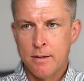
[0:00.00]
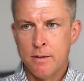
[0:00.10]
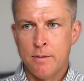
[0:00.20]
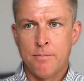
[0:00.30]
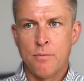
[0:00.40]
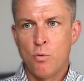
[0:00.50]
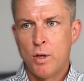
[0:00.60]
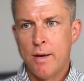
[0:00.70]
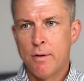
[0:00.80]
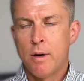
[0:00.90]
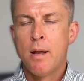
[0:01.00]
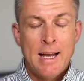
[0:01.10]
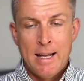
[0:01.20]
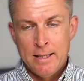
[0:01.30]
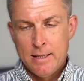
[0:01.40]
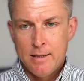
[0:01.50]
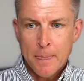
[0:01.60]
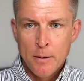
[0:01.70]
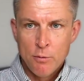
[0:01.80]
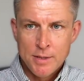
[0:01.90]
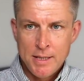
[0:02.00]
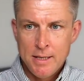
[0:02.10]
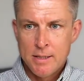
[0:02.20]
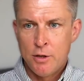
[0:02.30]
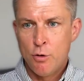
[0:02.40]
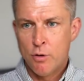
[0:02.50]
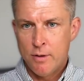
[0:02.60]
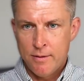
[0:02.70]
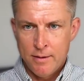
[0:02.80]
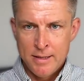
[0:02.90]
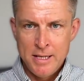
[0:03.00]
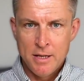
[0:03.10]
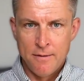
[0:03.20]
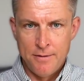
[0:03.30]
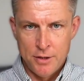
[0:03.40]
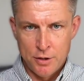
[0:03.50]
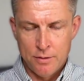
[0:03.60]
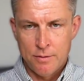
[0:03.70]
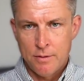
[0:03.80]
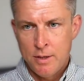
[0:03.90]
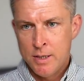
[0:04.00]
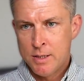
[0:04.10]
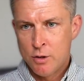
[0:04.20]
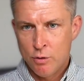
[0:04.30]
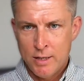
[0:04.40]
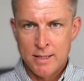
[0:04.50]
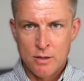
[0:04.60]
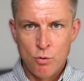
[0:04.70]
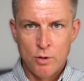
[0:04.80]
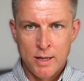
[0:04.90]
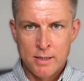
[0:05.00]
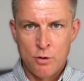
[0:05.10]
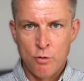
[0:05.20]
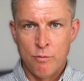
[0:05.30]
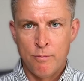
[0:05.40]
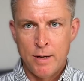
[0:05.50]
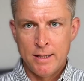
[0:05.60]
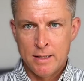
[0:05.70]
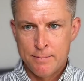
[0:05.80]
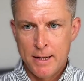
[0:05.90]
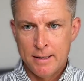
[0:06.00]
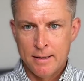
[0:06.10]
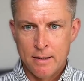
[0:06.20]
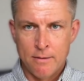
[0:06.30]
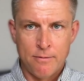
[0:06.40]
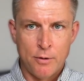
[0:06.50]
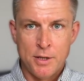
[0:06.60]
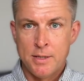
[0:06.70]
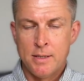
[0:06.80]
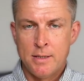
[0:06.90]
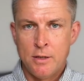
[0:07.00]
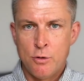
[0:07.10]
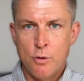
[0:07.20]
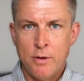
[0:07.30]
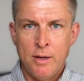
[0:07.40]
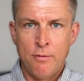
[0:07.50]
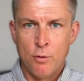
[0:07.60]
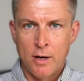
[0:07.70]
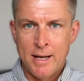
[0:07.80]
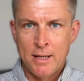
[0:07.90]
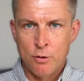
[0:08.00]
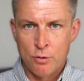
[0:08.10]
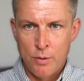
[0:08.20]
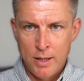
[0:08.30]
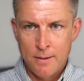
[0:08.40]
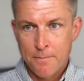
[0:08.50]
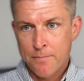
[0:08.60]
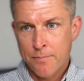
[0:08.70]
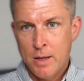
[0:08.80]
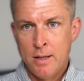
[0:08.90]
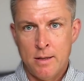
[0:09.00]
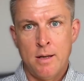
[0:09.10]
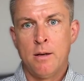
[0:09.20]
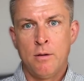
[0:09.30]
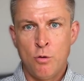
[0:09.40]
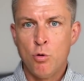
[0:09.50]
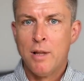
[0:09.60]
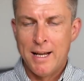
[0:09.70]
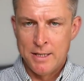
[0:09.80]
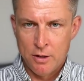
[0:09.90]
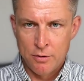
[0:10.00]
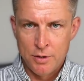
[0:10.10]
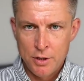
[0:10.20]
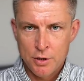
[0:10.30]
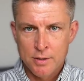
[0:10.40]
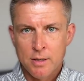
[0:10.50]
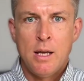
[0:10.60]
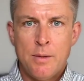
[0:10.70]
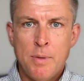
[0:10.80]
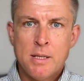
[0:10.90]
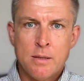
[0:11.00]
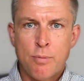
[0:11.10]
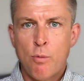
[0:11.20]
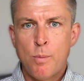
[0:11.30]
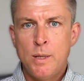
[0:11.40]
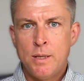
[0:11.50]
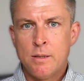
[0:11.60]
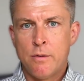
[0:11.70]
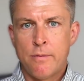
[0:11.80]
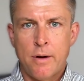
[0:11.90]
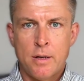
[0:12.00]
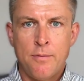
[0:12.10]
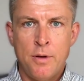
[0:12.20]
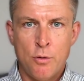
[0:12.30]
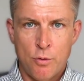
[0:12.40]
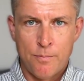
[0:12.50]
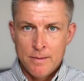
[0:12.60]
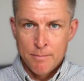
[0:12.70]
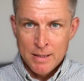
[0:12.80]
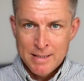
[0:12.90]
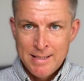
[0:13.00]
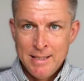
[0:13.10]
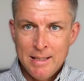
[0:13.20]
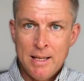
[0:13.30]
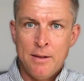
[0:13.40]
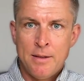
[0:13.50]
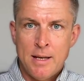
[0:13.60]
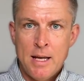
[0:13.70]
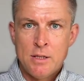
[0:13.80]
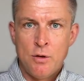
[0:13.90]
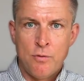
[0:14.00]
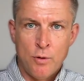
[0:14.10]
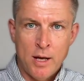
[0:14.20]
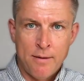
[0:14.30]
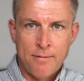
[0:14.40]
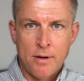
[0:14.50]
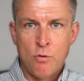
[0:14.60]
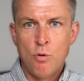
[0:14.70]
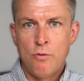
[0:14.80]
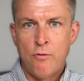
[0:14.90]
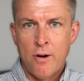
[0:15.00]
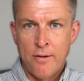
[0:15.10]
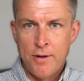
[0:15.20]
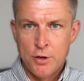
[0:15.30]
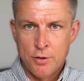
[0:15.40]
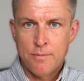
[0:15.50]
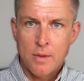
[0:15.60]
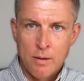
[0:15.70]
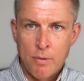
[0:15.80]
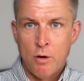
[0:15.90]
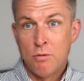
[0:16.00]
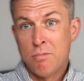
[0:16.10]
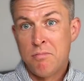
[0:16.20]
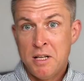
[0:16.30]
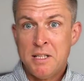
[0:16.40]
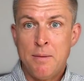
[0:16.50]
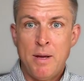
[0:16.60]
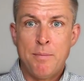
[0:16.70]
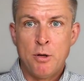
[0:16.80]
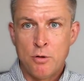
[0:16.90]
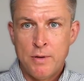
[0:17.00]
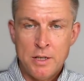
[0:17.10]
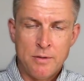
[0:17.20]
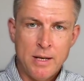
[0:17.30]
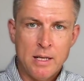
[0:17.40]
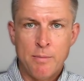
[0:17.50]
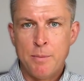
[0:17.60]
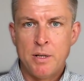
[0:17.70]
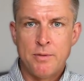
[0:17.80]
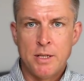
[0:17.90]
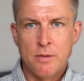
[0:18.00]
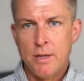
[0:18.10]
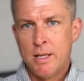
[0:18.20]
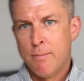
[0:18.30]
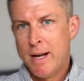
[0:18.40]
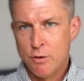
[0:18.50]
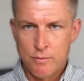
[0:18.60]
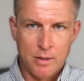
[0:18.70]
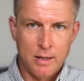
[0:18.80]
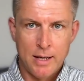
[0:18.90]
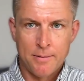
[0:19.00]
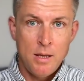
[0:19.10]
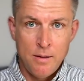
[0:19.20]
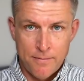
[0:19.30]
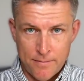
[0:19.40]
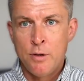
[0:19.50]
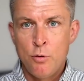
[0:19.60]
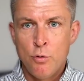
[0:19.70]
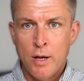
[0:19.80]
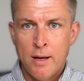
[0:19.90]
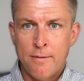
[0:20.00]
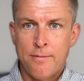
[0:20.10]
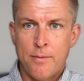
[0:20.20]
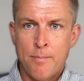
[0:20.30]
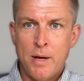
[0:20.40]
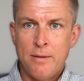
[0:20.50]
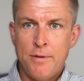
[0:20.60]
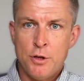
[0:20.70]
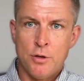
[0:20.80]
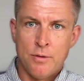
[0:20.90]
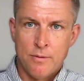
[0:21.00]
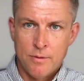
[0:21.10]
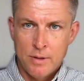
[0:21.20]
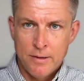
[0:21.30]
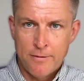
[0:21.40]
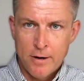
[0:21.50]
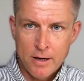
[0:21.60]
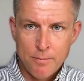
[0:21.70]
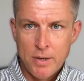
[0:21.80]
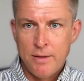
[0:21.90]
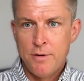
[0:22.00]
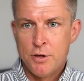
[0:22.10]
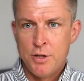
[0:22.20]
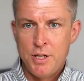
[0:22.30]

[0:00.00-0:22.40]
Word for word: um, whatever, and you will see that your near vision is not as good as you might expect it. And uh, for instance, if you if you cannot read in uh, good lighting conditions, it means that probably it is a refractive error. But still, in case if you have a good far vision, about, let's say, maybe not twenty twenty, maybe twenty twenty minus one line, if you have a bad vision far, bad vision